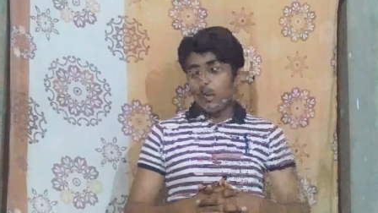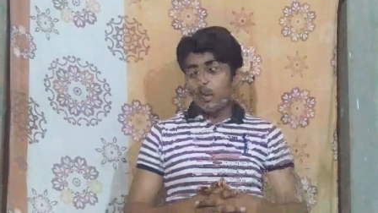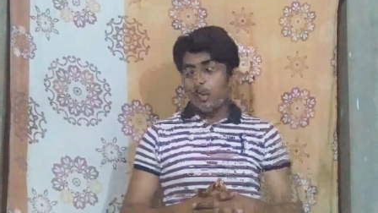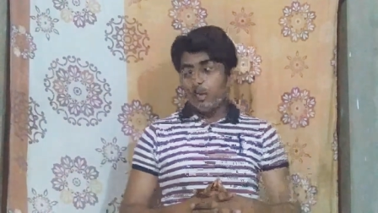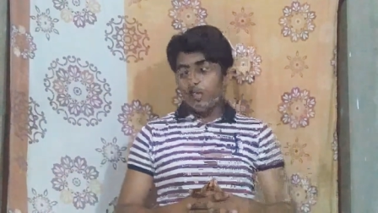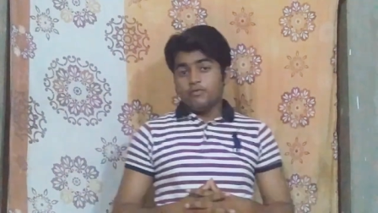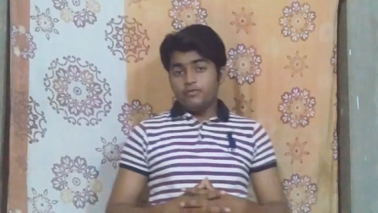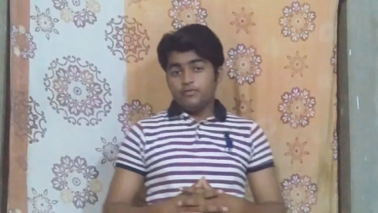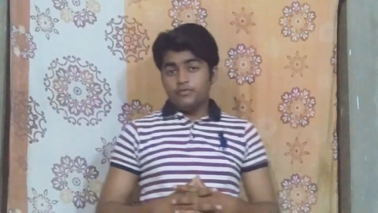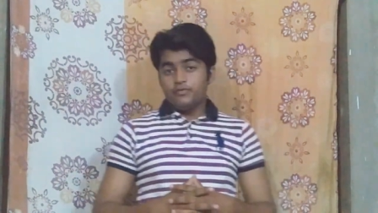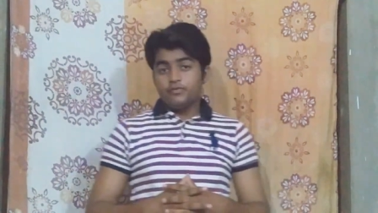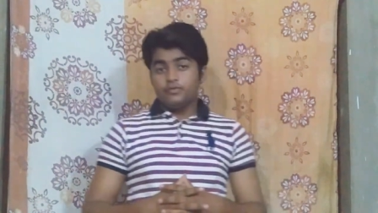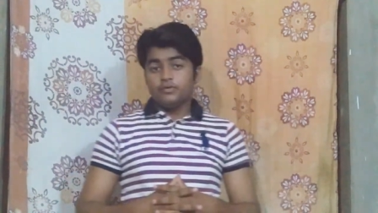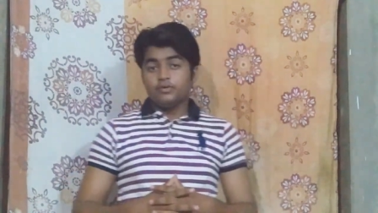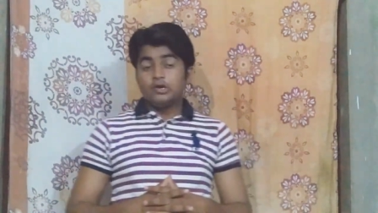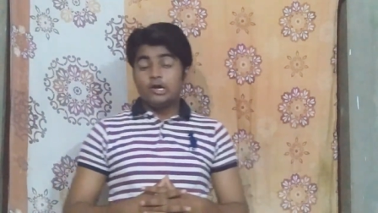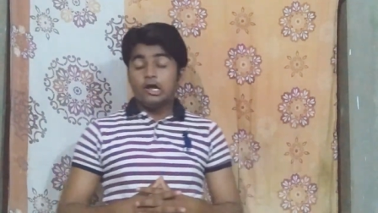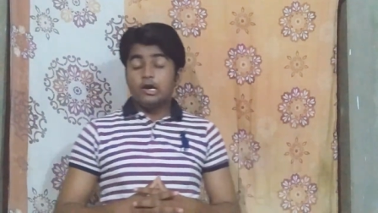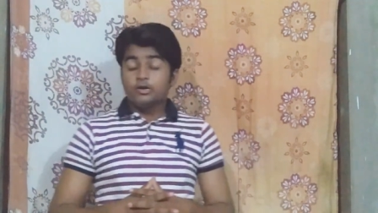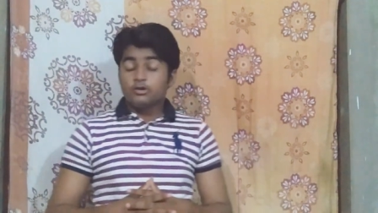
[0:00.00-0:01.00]
of
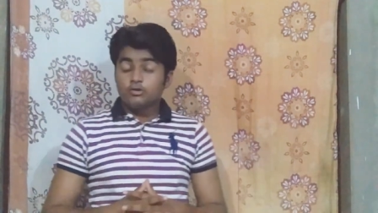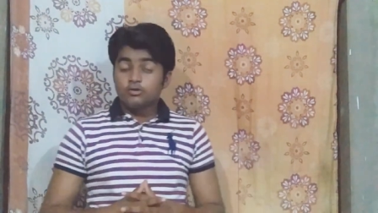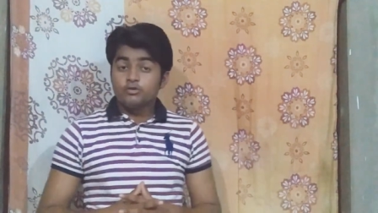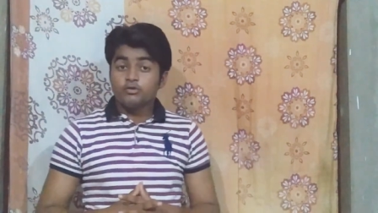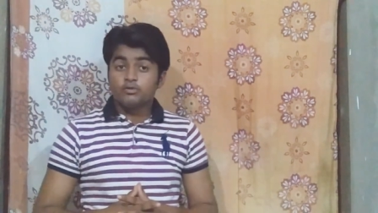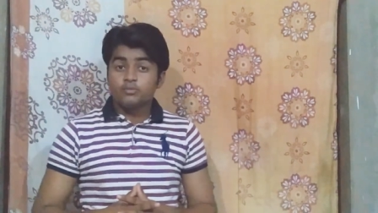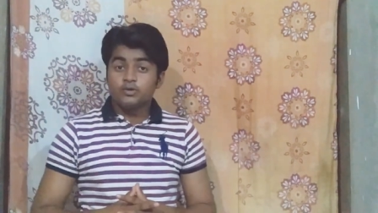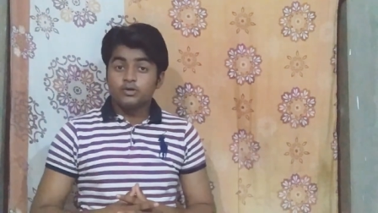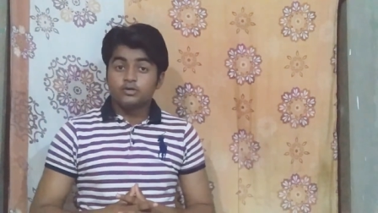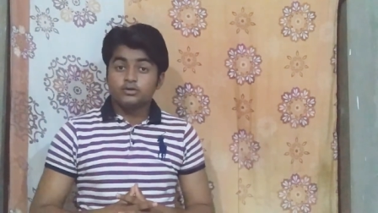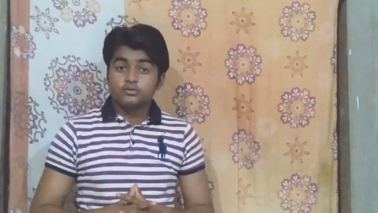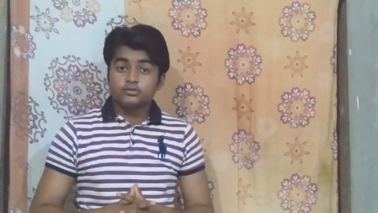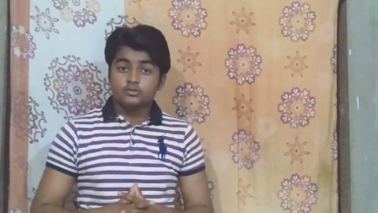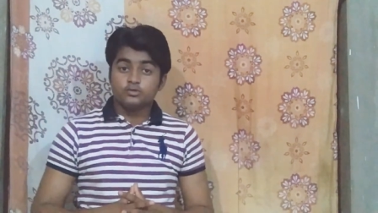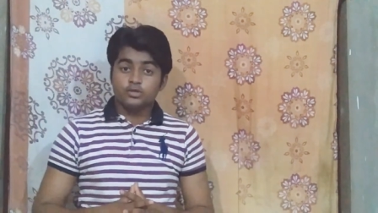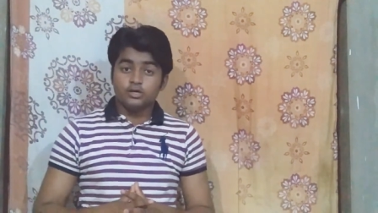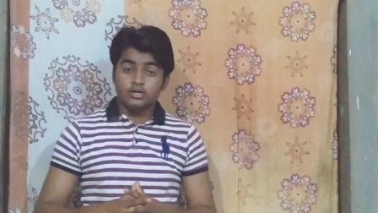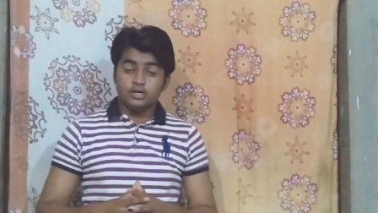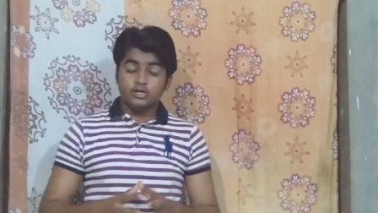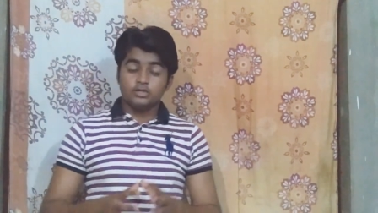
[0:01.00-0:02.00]
non-renewable
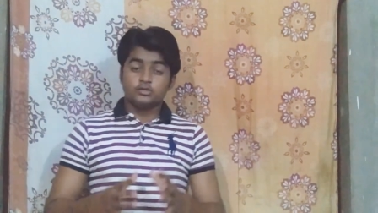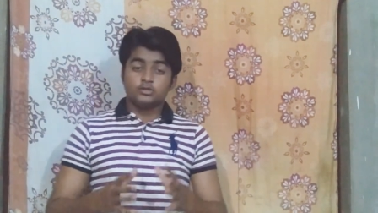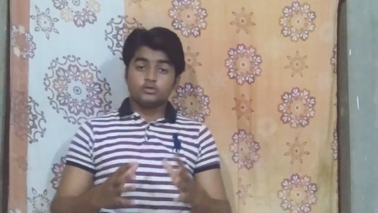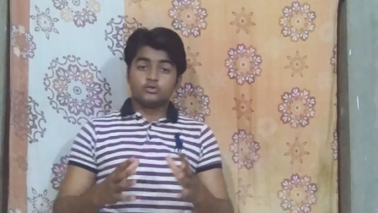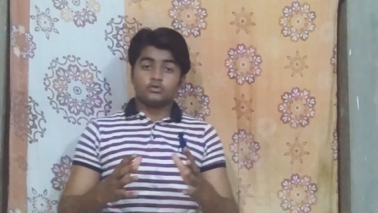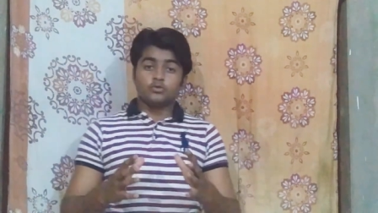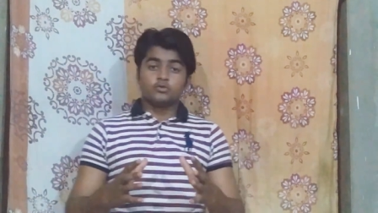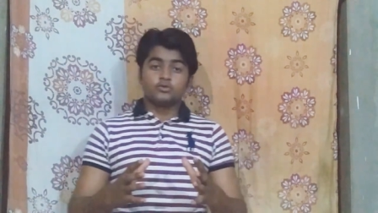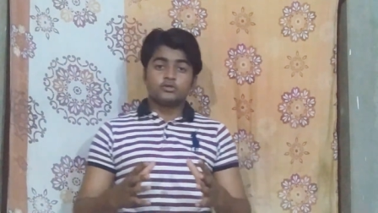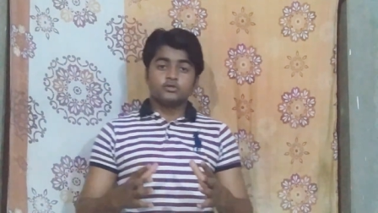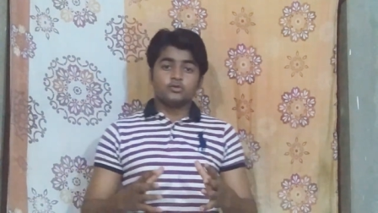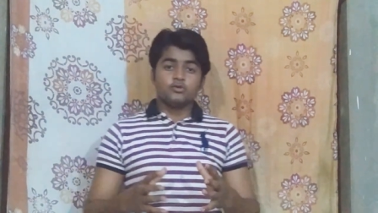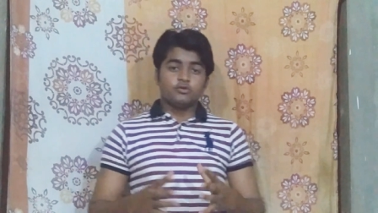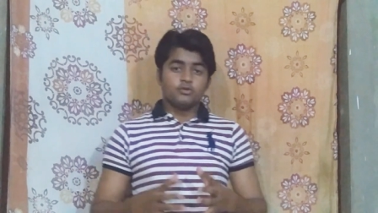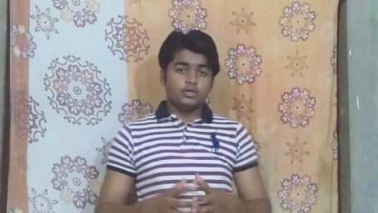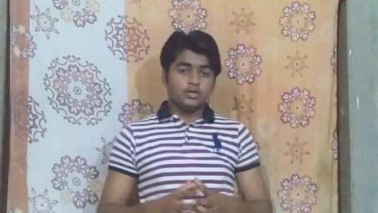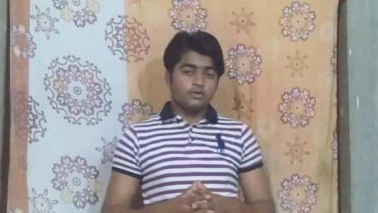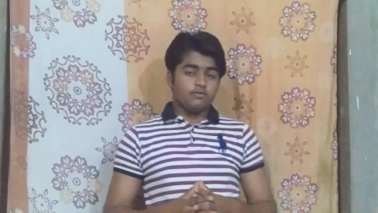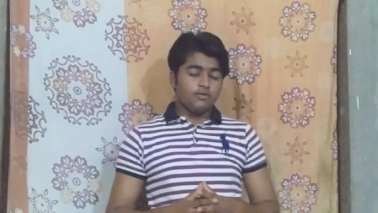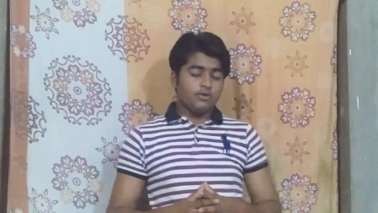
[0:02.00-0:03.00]
energy sources on
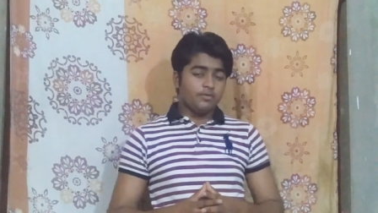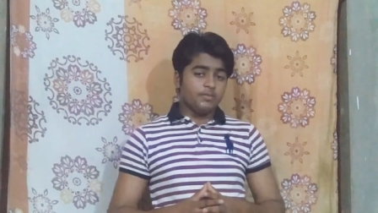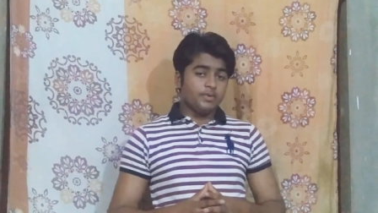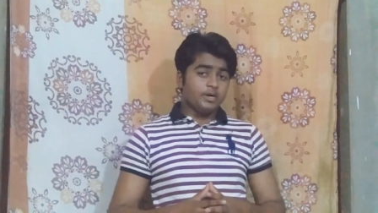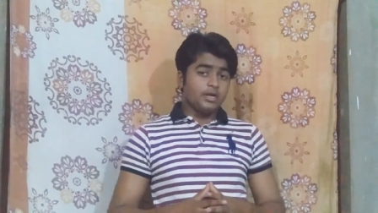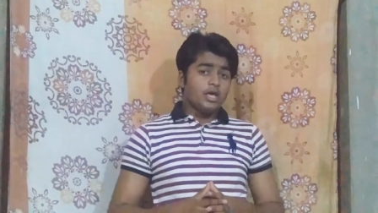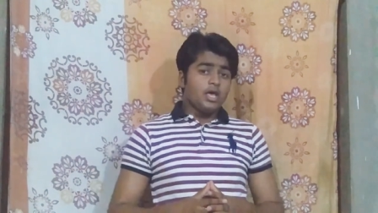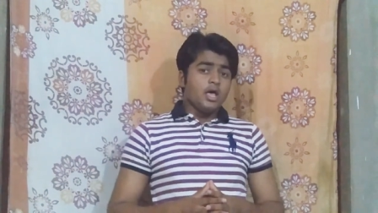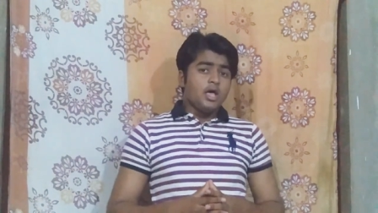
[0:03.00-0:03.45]
the environment.